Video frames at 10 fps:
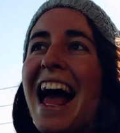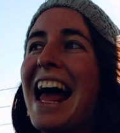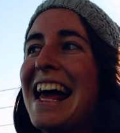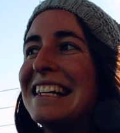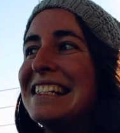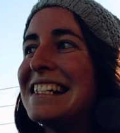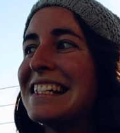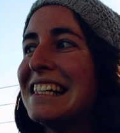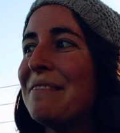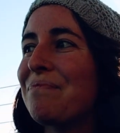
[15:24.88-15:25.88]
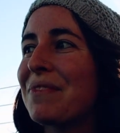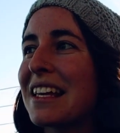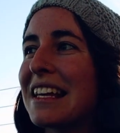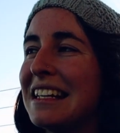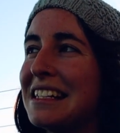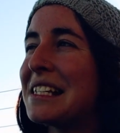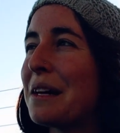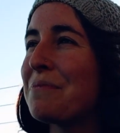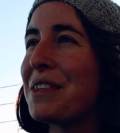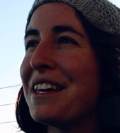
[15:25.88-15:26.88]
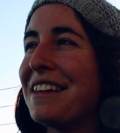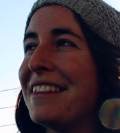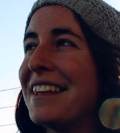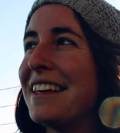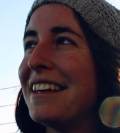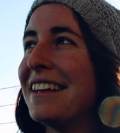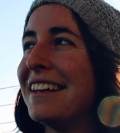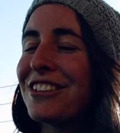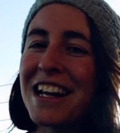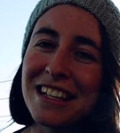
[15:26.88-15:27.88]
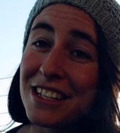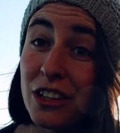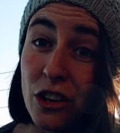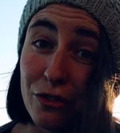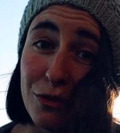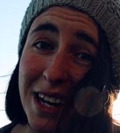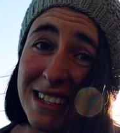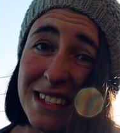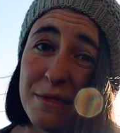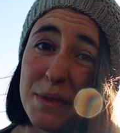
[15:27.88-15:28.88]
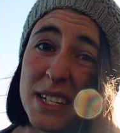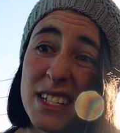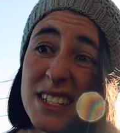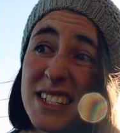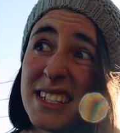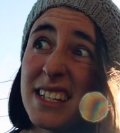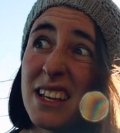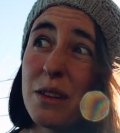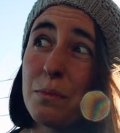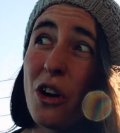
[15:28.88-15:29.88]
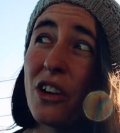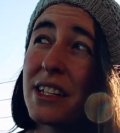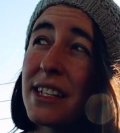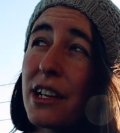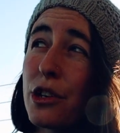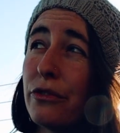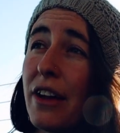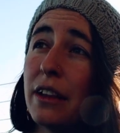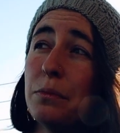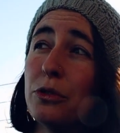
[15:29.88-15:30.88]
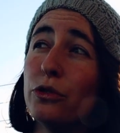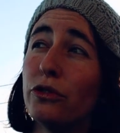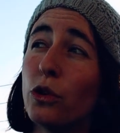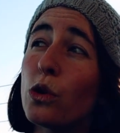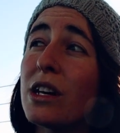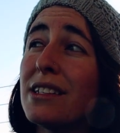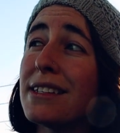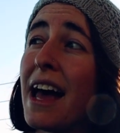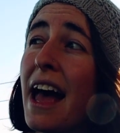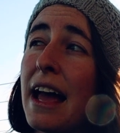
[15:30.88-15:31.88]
and it is something that creates a lot of waste because the products that are available for us,